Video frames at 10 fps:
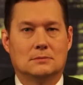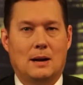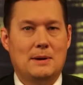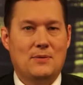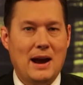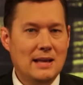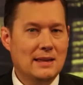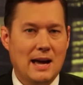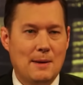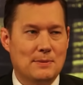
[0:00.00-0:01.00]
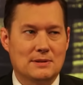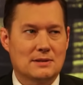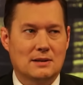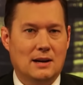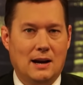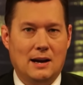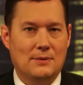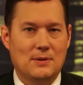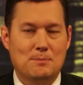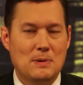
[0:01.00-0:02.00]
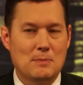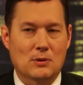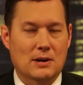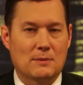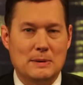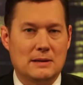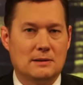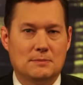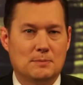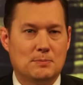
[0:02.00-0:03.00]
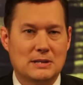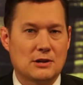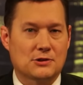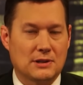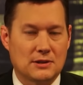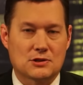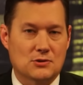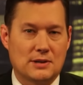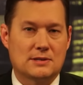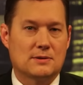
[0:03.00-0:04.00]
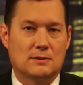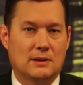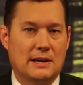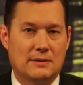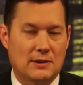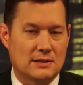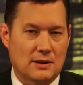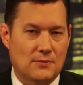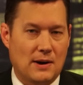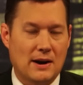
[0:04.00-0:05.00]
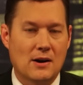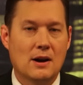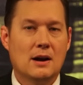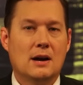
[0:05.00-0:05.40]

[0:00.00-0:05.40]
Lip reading: I mean, if anything happens, I think people are going to be potentially in the streets lighting things on fire.